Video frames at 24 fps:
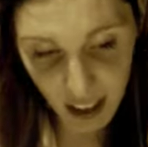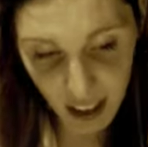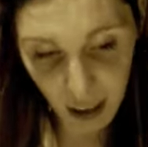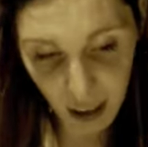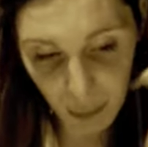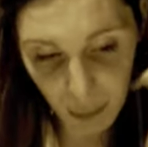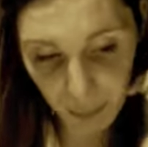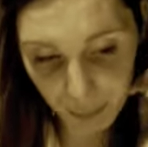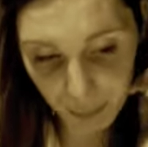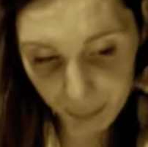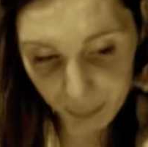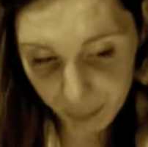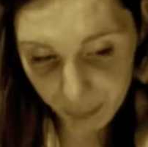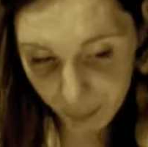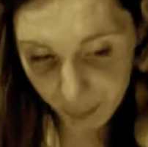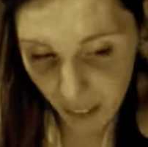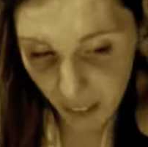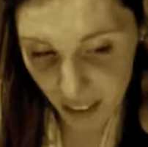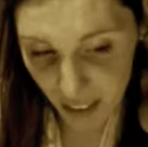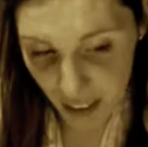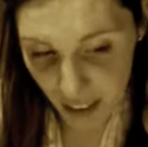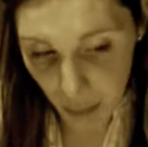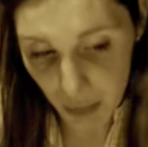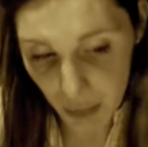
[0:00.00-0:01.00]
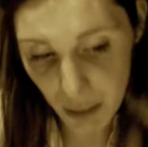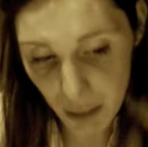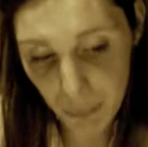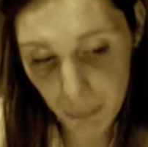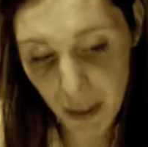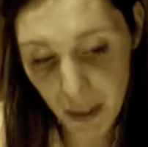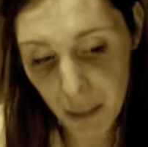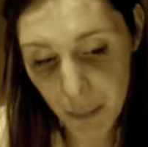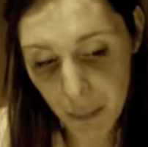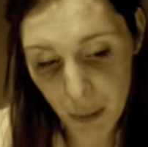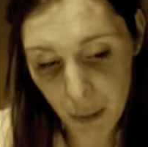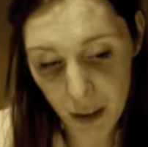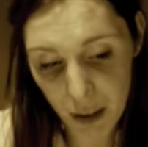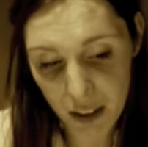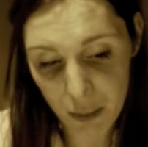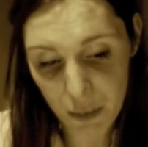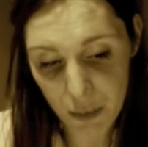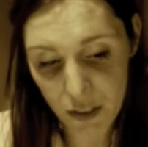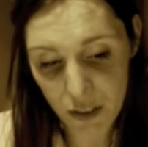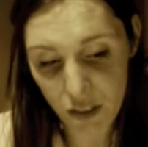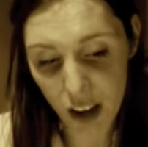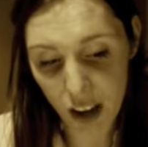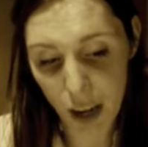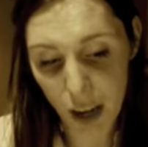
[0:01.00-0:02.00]
um, some of the people I
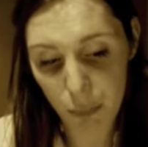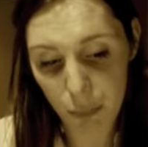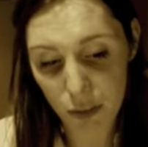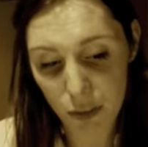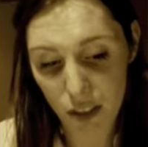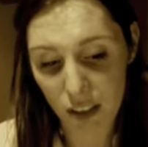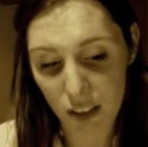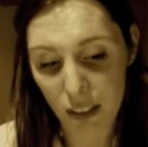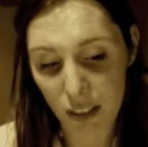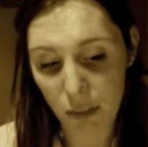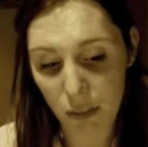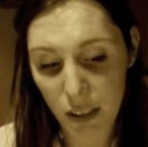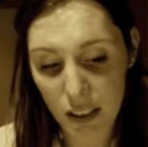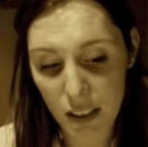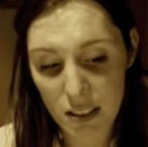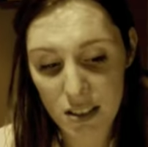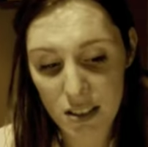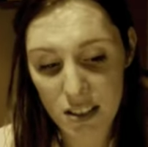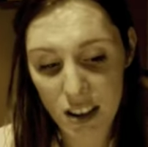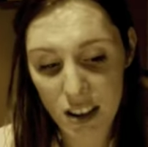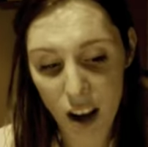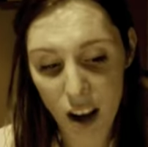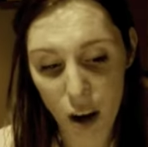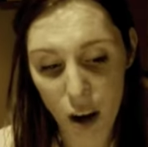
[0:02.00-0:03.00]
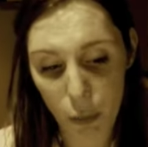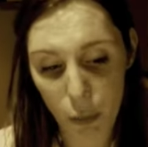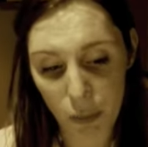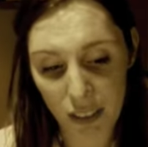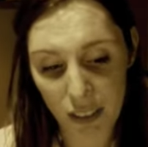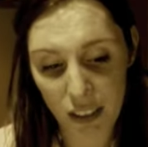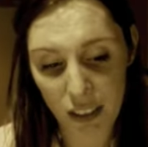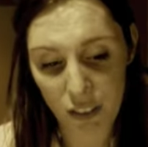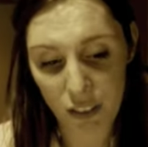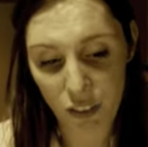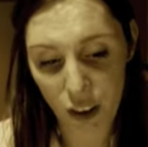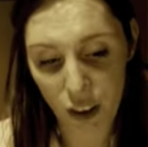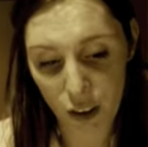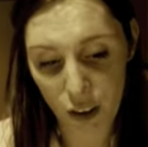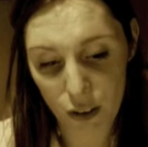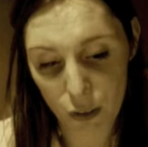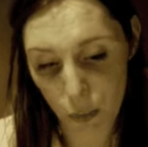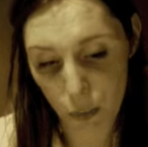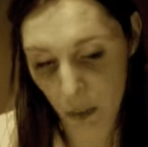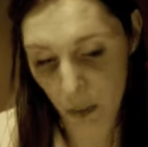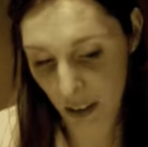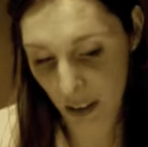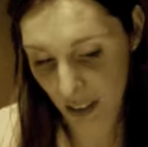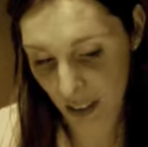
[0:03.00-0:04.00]
subscribe to. Now I'm going to start with the
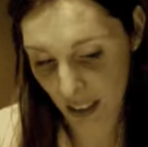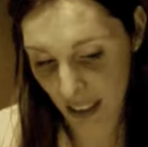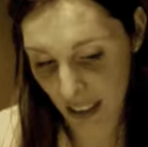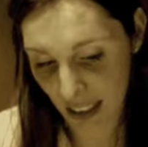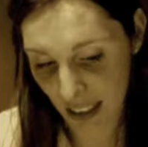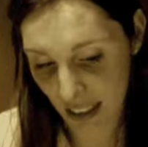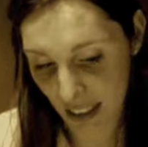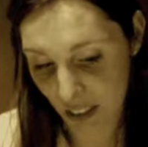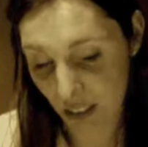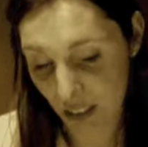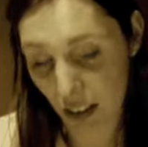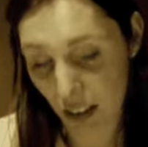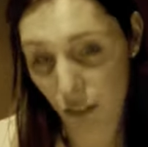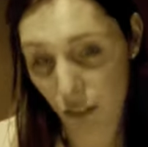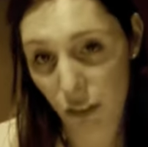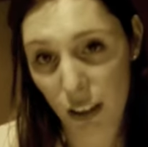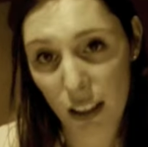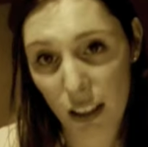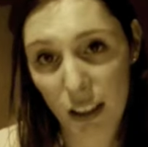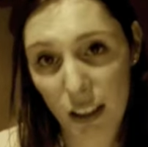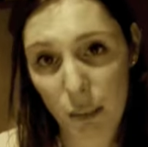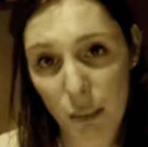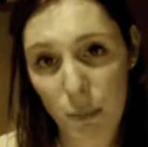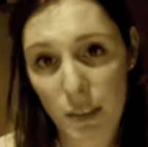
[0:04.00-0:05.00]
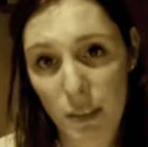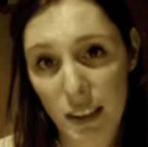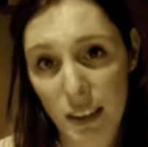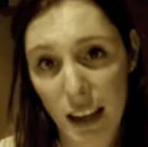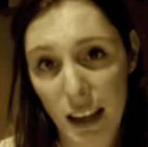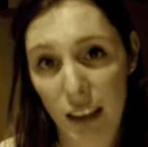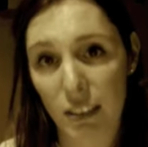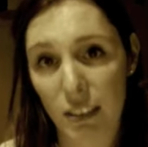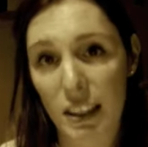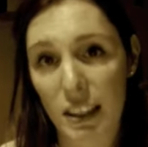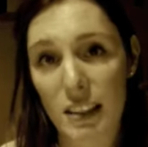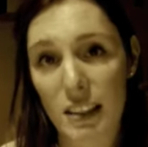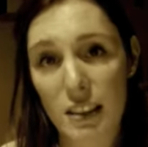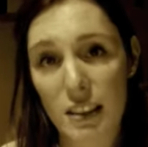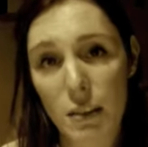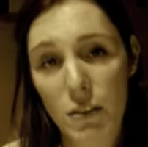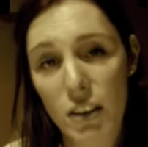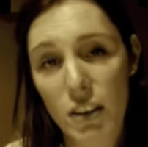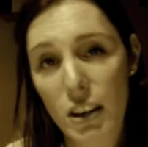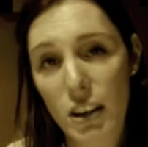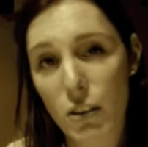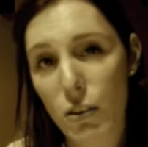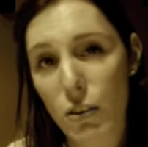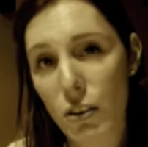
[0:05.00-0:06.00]
first one here because I've written them down. These are
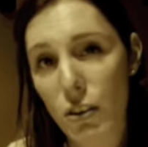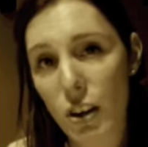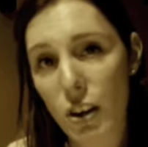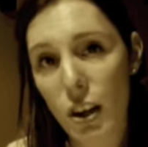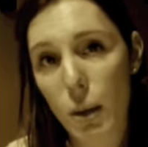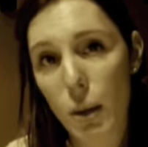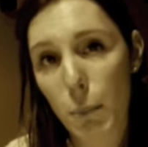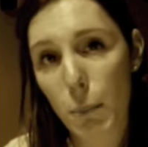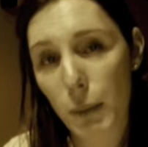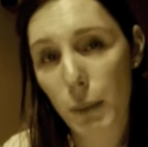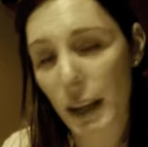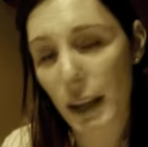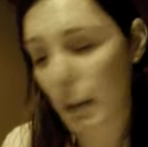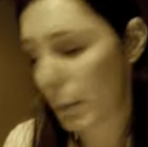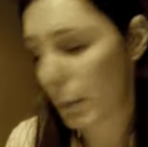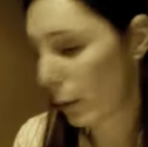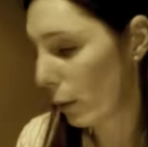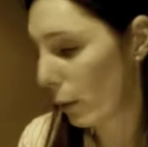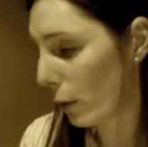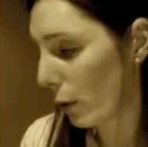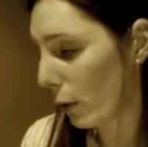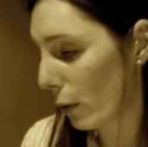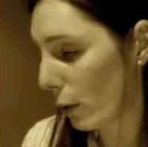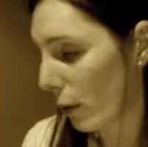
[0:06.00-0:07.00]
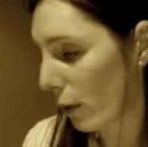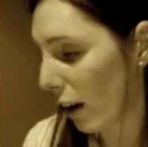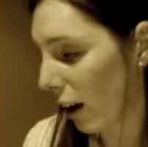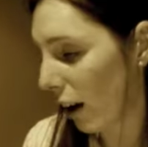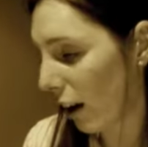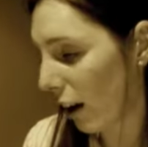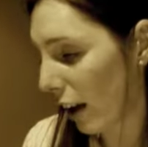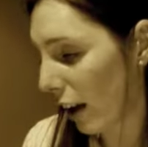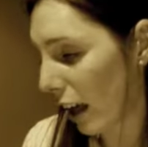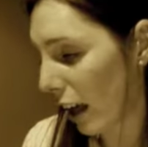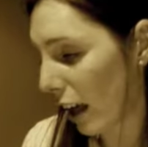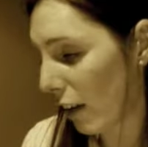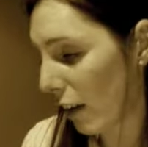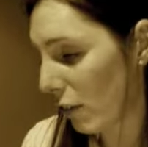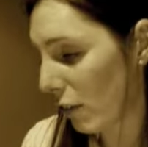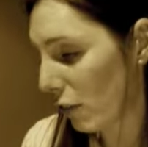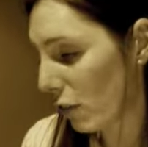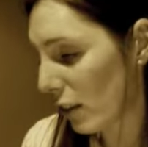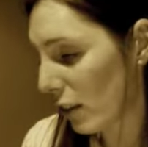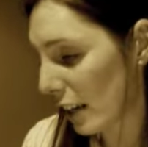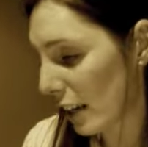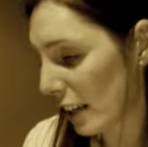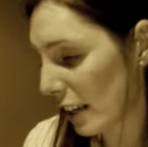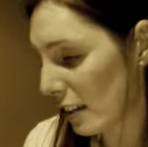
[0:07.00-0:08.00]
real people who I have
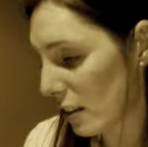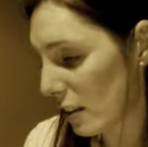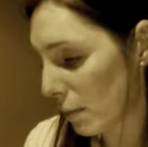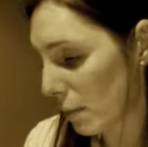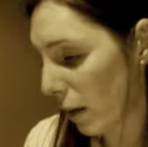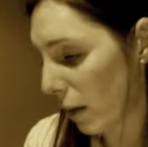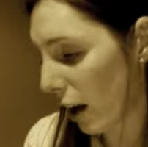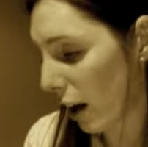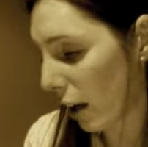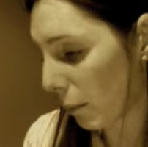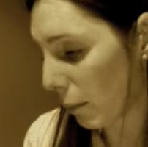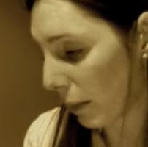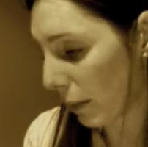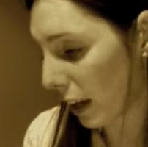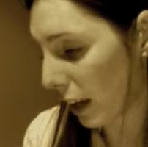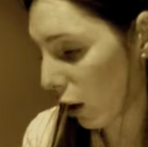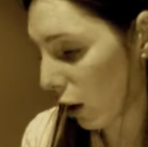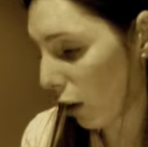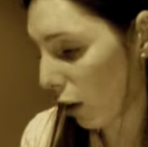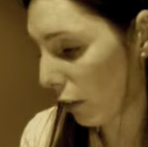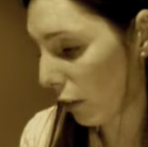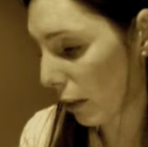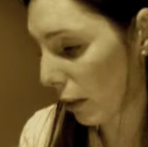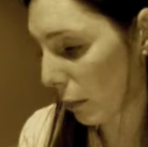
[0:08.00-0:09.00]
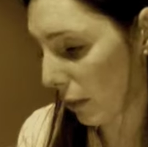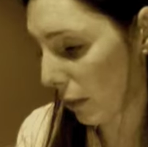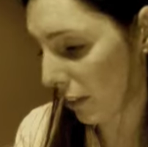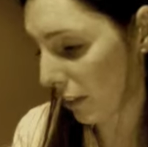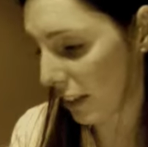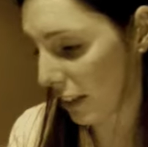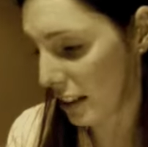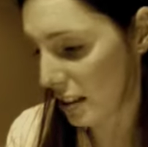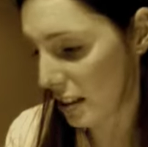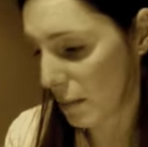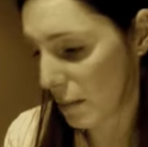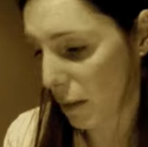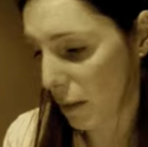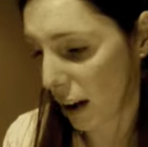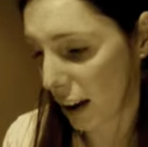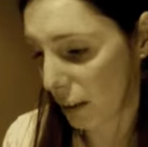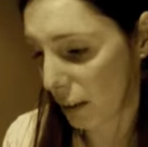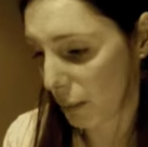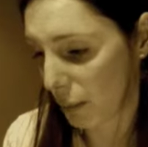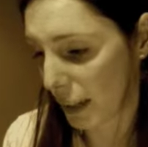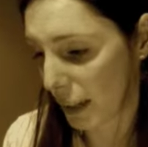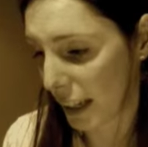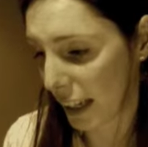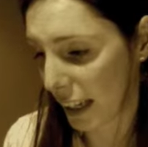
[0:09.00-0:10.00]
really inspired me. A lot of them have
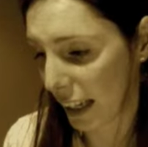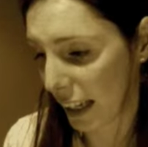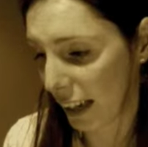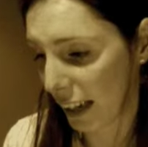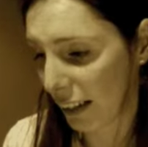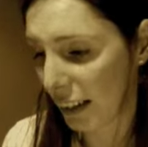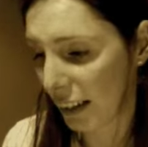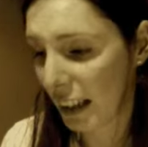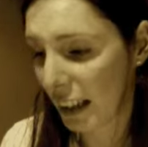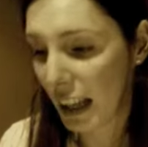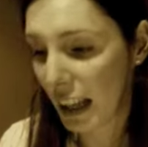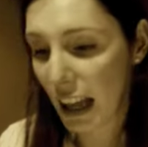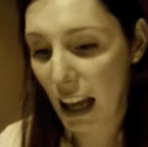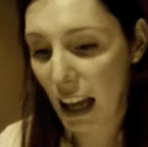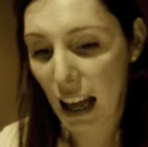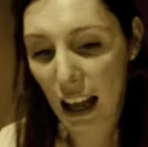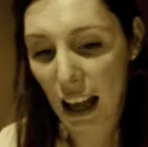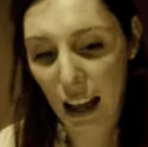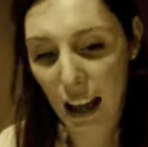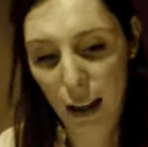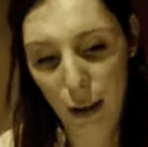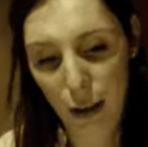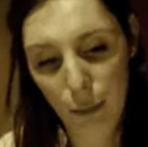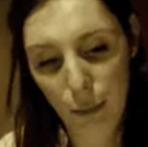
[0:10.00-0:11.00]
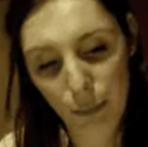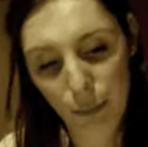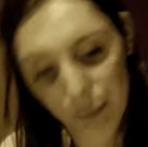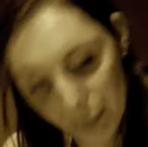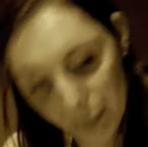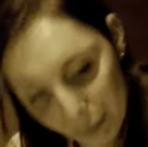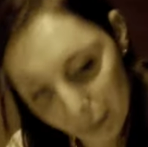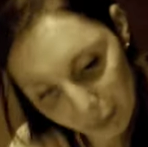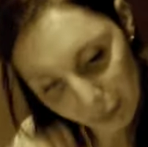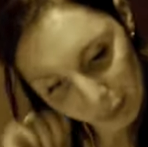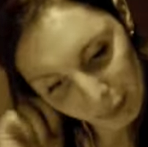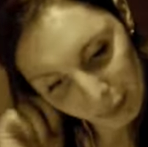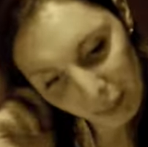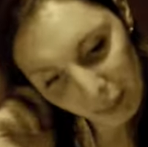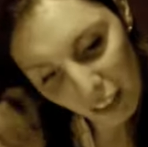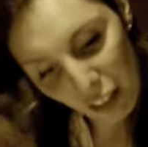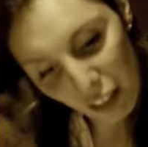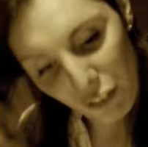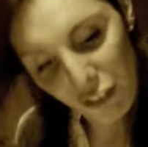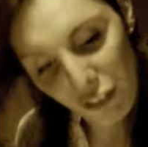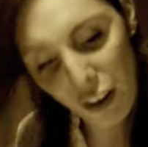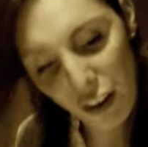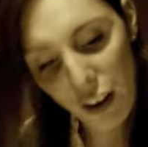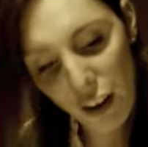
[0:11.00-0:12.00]
inspired me here. Um,
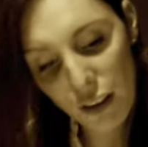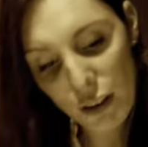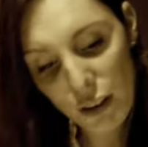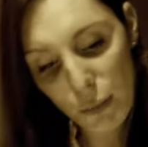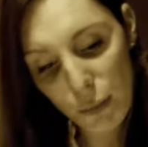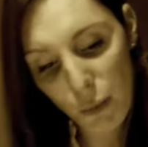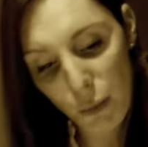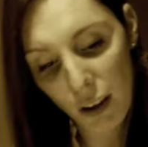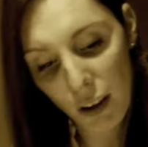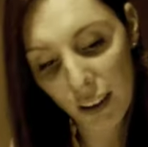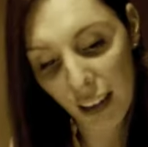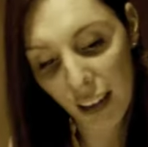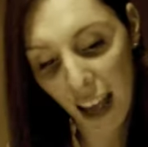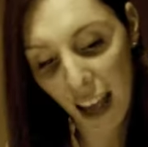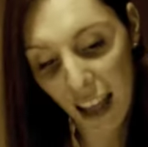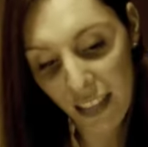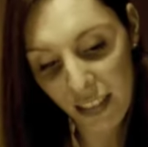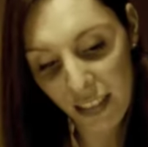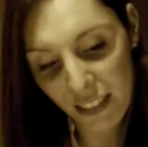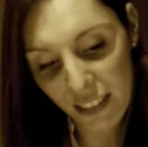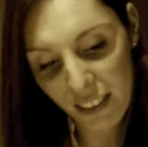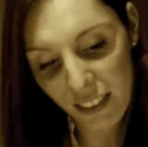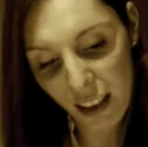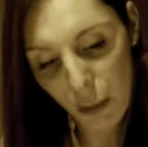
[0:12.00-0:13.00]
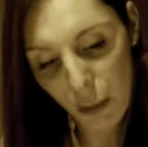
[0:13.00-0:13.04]
the first one and